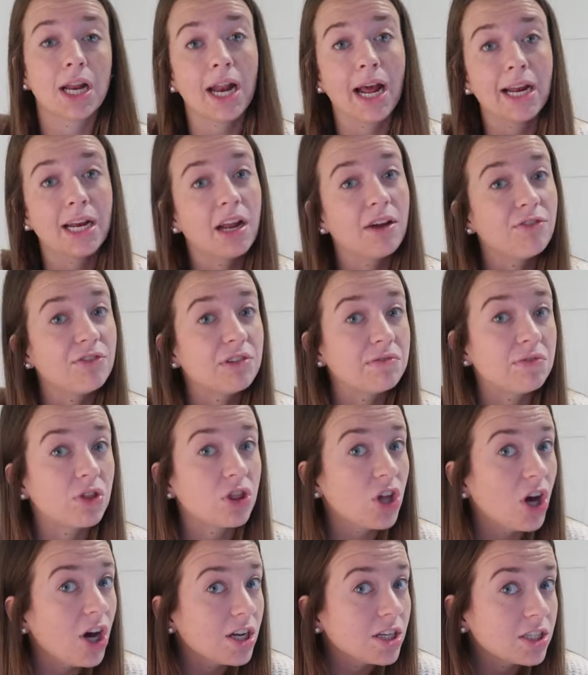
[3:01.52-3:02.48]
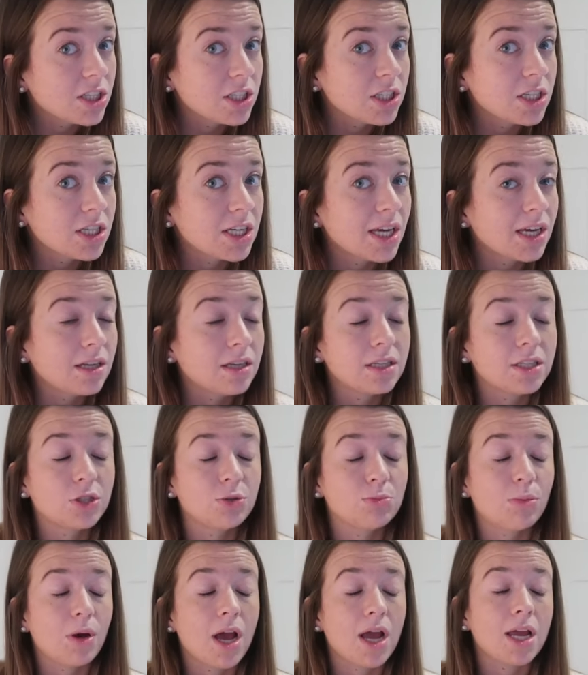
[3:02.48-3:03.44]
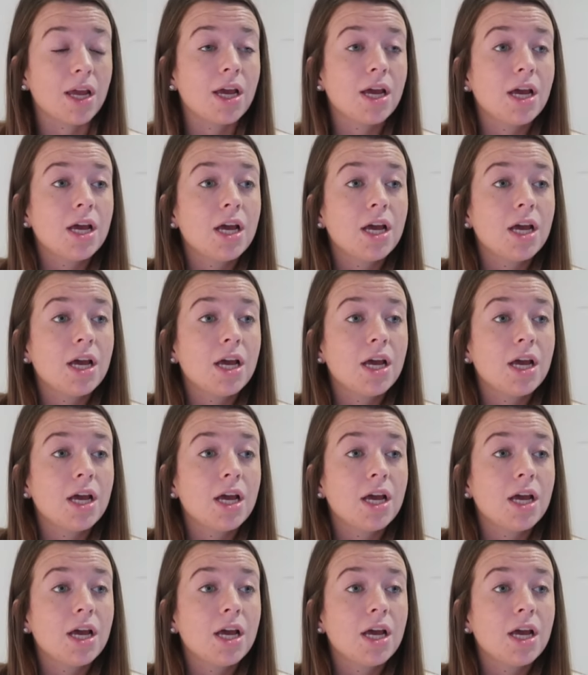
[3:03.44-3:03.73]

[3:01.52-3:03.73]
and I never even thought to look into my